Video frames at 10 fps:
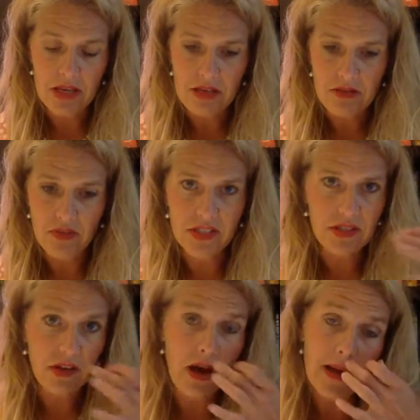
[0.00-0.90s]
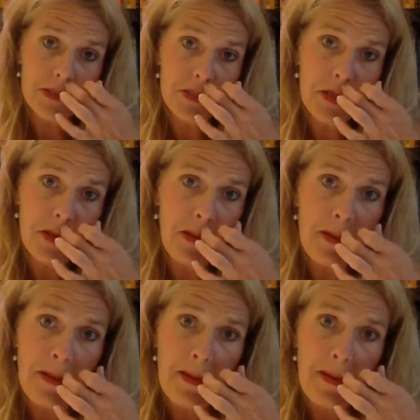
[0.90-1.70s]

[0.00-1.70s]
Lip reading: invented the cotton gin,